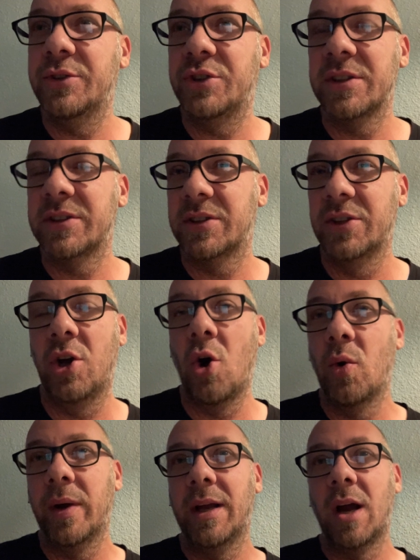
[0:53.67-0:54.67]
just
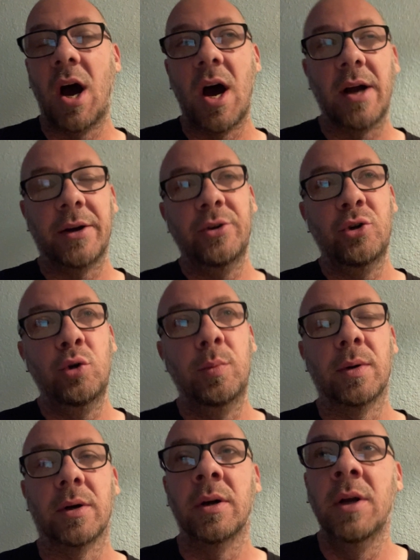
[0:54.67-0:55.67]
going on
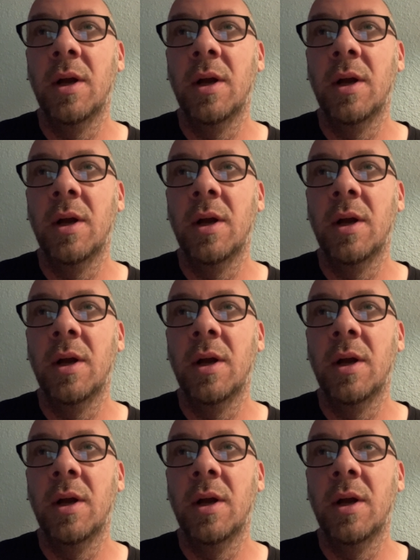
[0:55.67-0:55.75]
Uber.